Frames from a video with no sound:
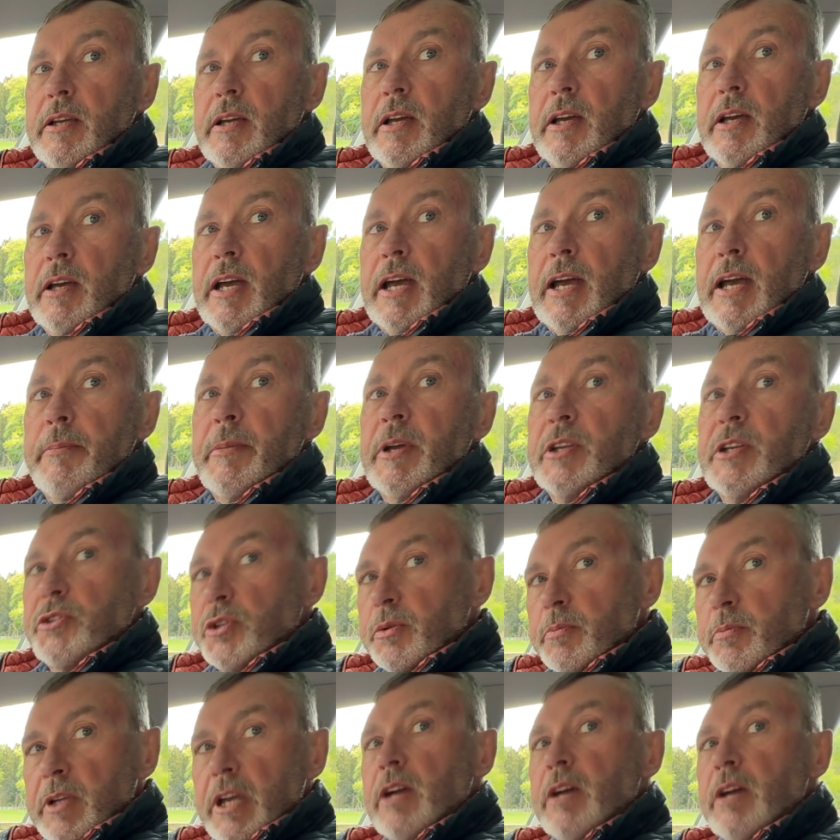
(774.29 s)
and
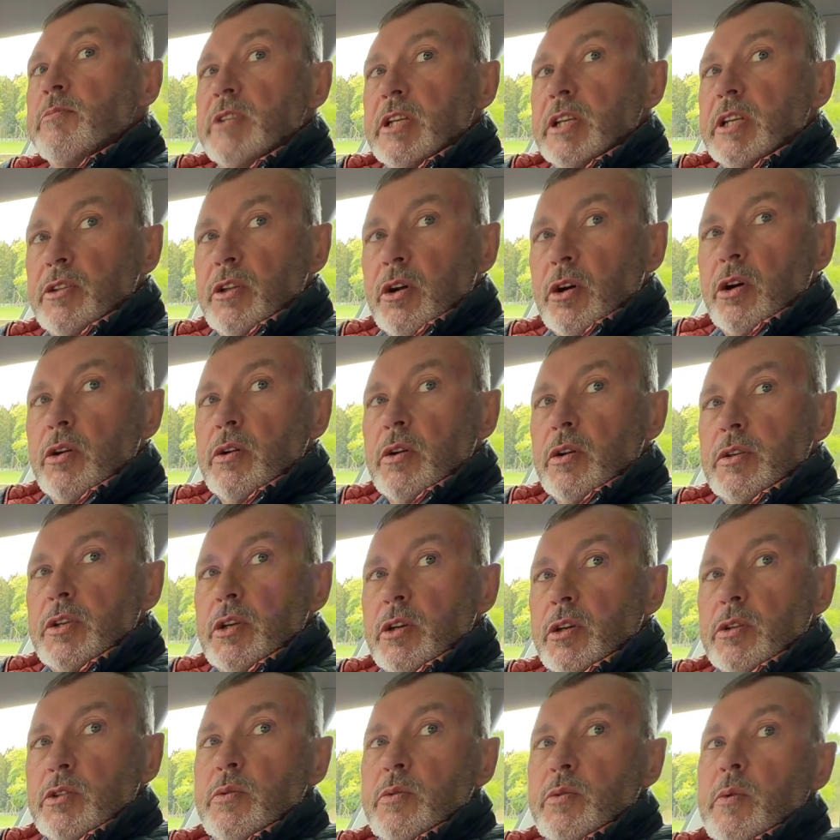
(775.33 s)
somebody opens a door on
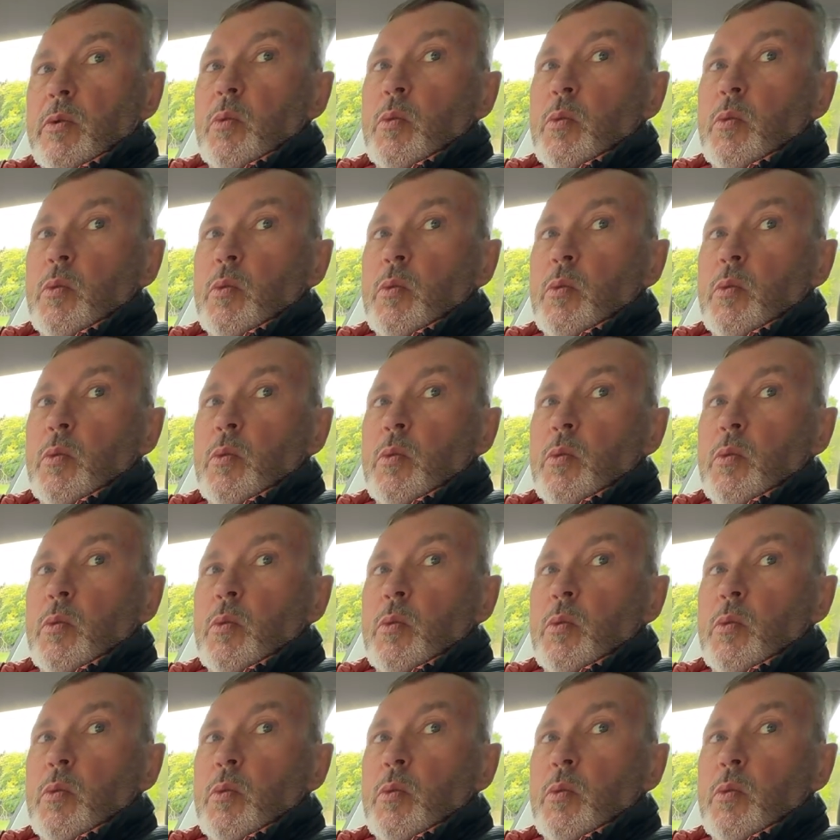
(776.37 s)
yours,